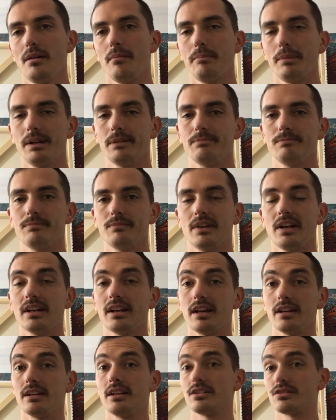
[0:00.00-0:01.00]
but
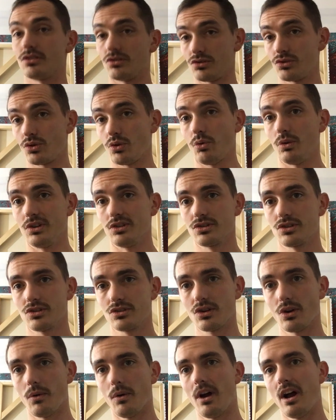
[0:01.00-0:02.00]
again, that's your choice.
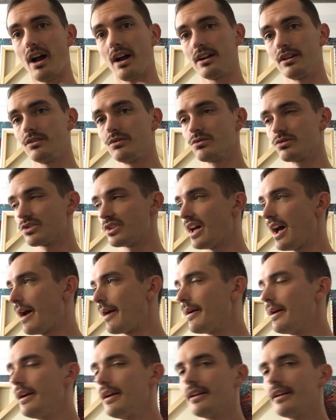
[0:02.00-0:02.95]
So I use that.